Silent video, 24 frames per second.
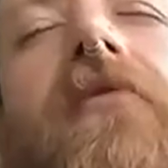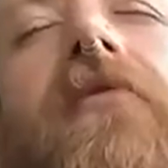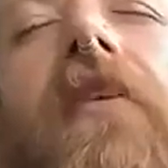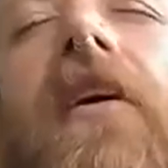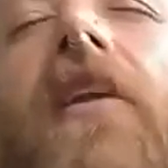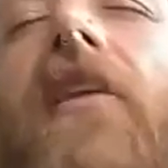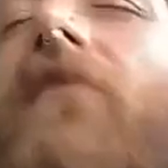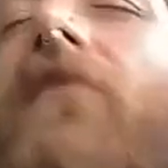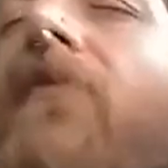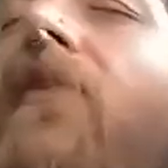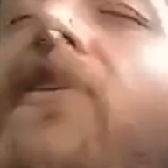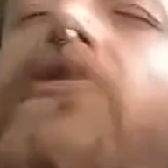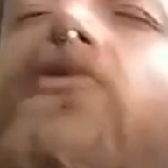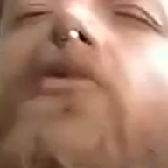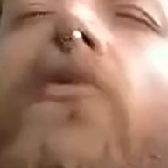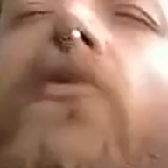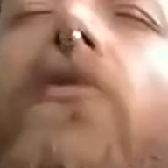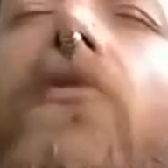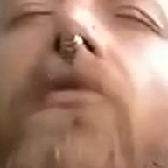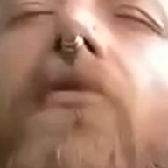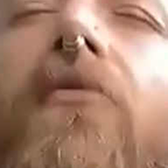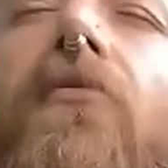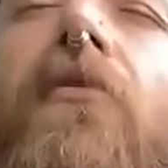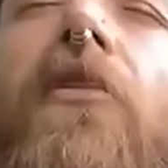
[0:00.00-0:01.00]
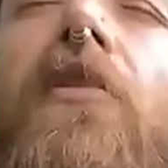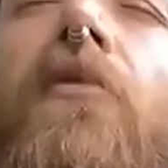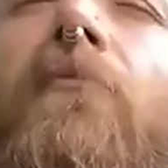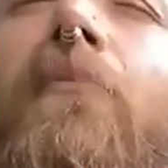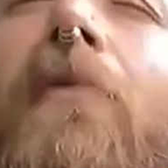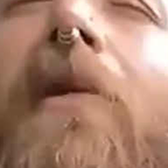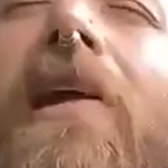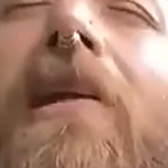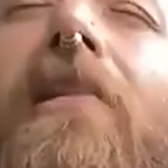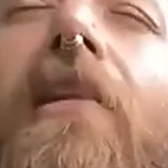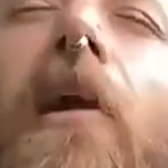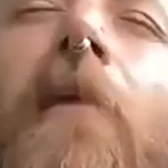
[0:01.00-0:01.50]
individuals, but
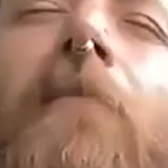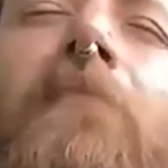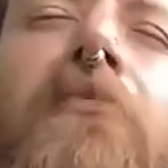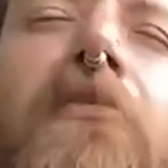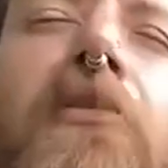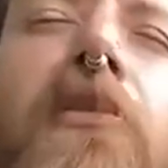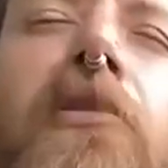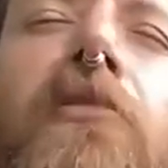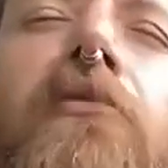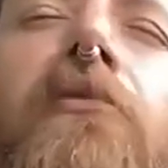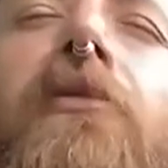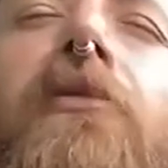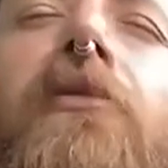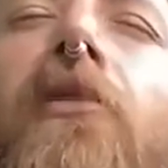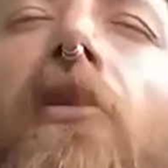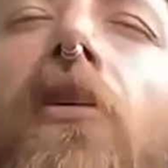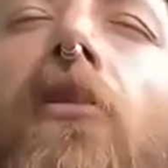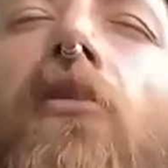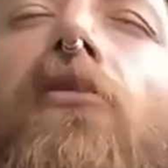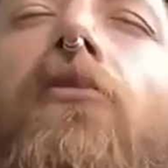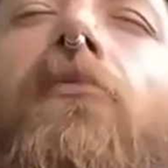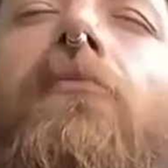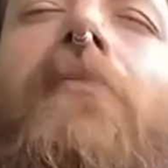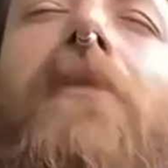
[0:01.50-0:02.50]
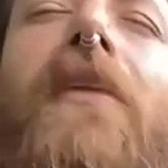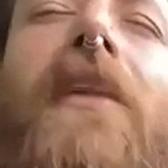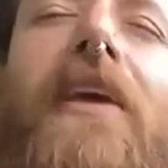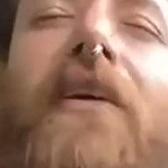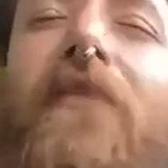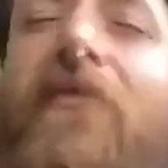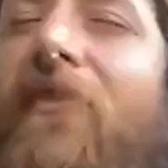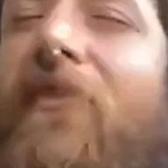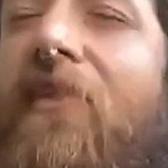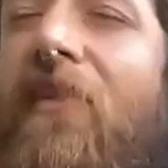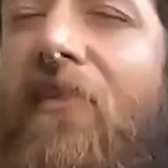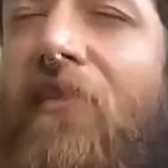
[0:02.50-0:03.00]
it's up to you in your own belief
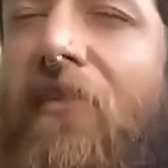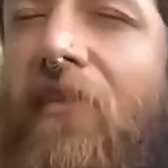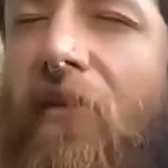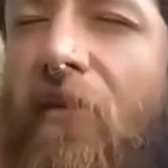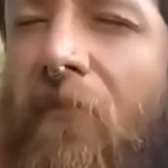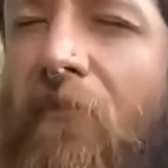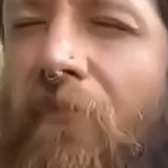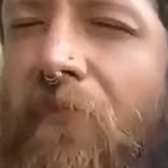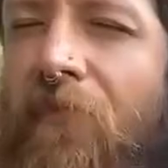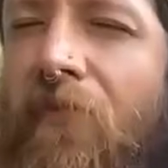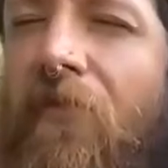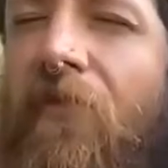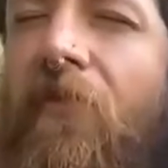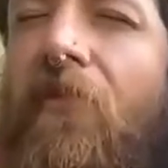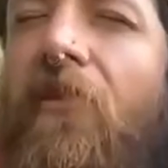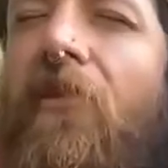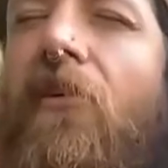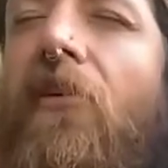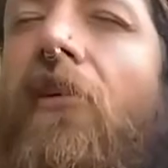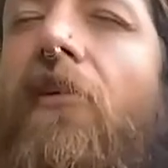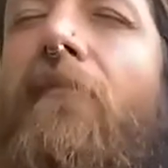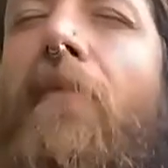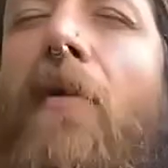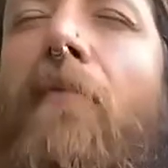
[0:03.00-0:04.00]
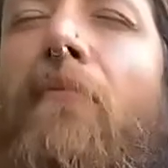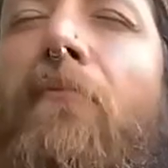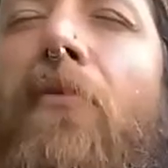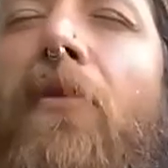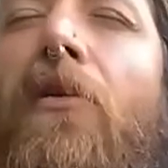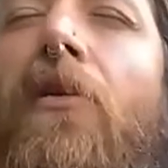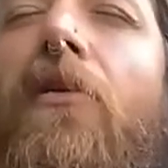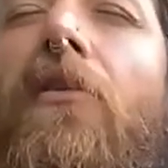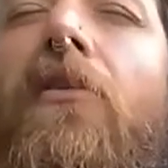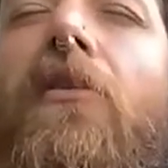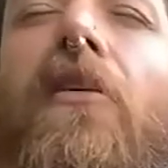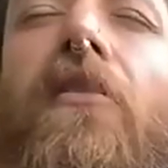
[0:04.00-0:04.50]
systems.
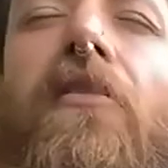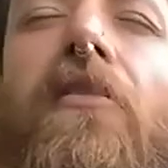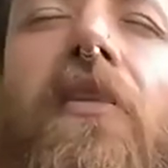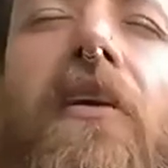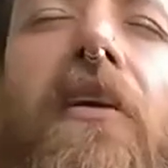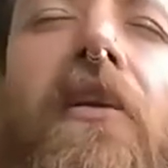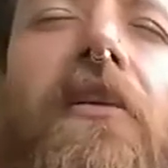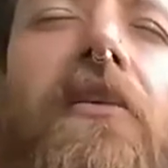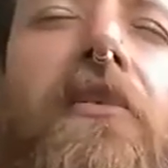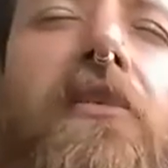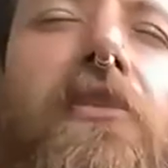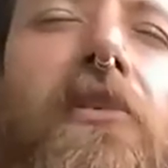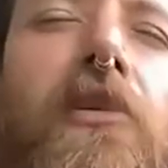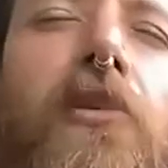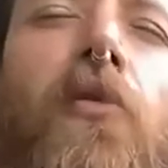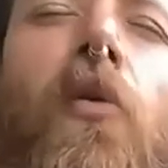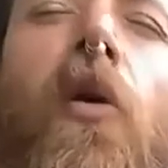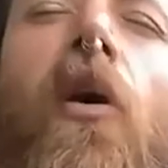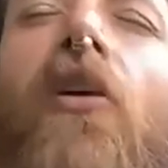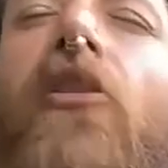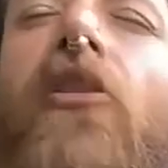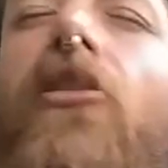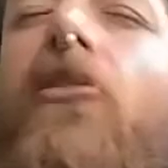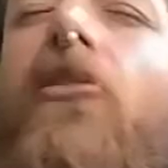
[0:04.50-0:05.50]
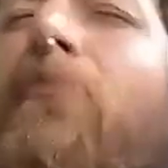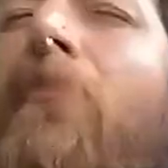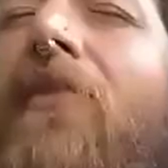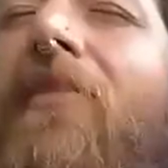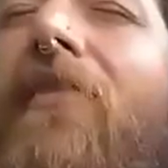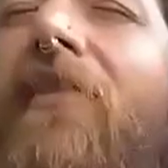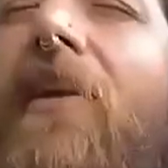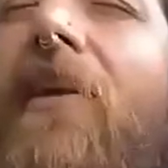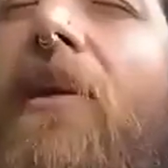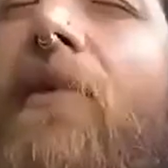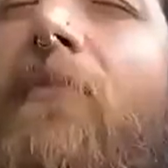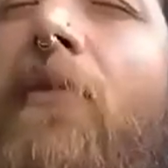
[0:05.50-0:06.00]
Remember that you are the
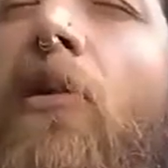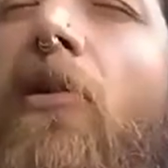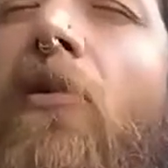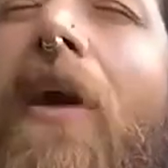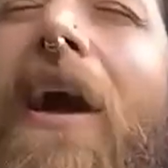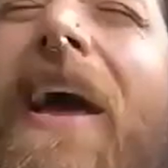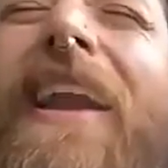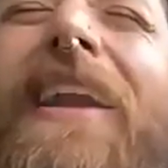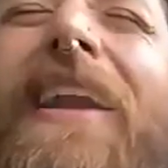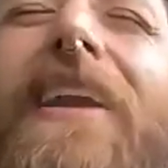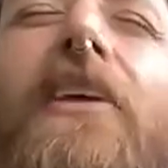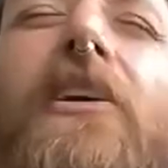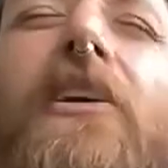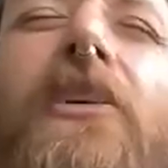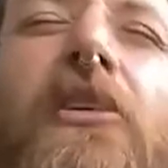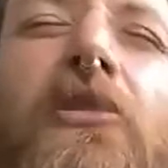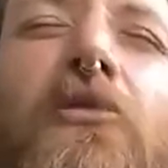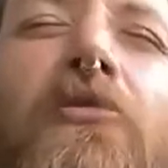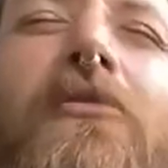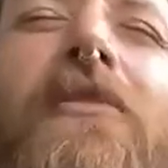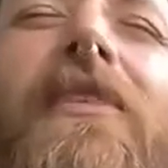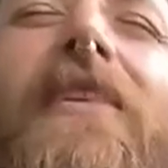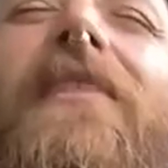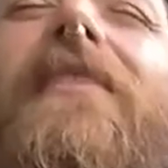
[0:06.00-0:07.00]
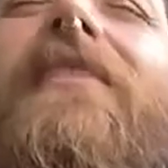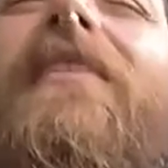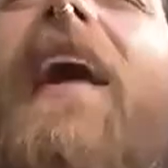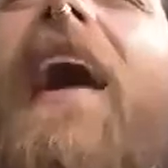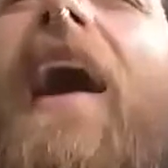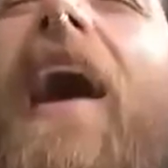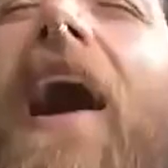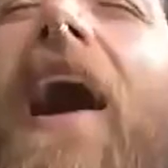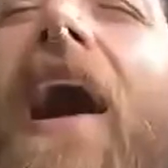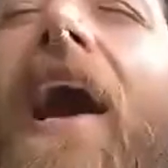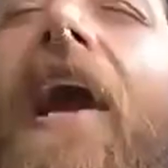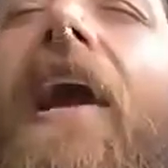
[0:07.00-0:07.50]
placebo and you
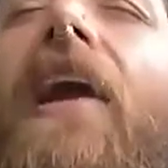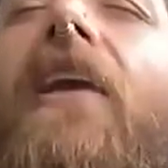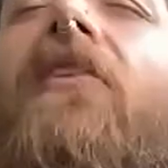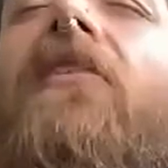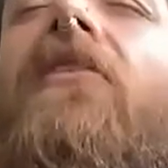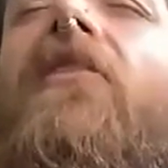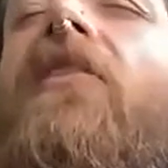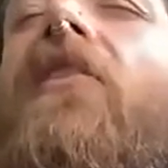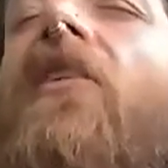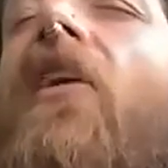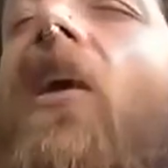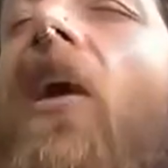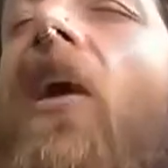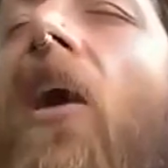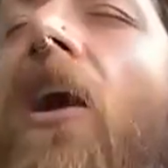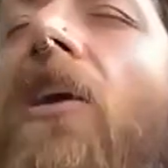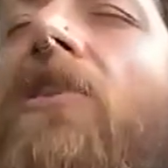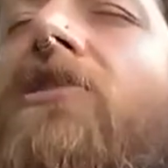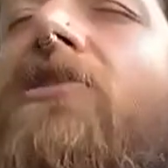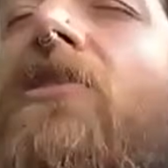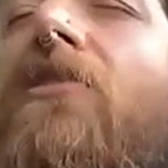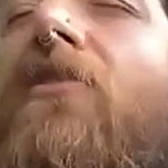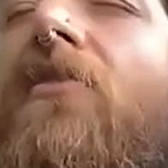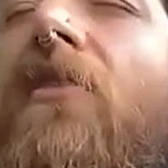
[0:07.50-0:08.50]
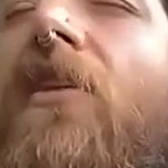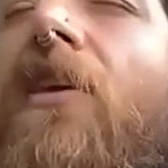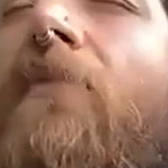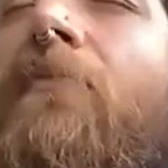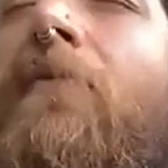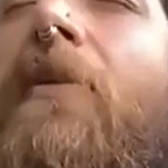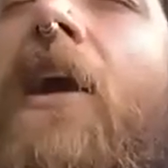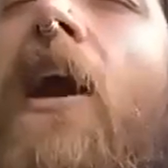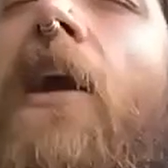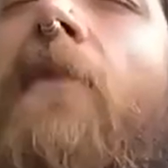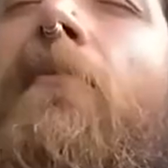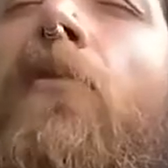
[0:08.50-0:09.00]
decide. Consciously
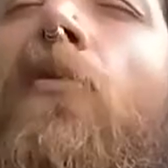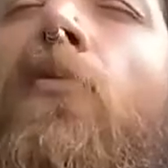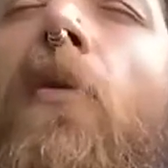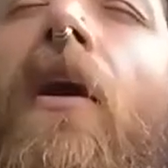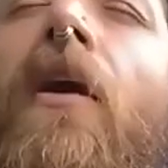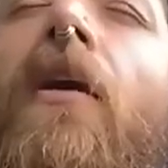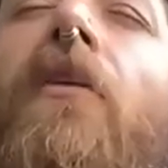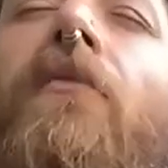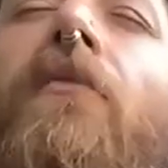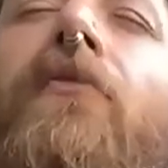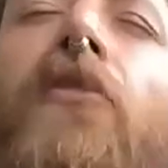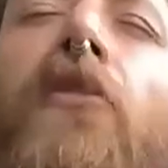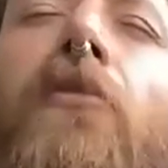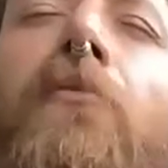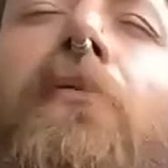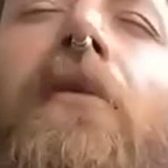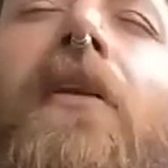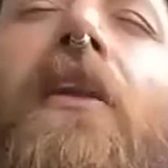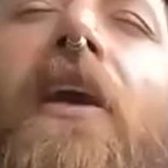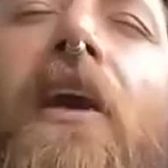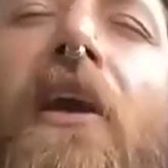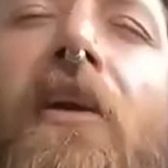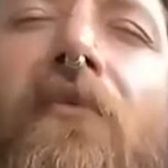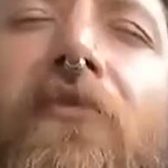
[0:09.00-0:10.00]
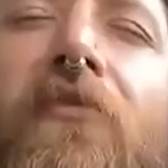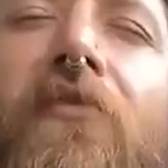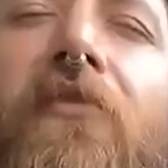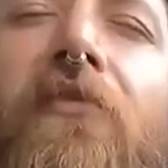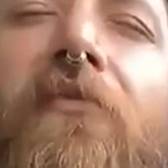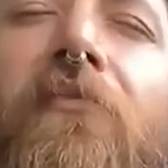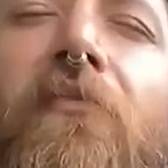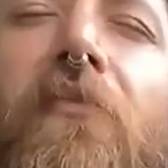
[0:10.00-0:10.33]
become aware of your beliefs.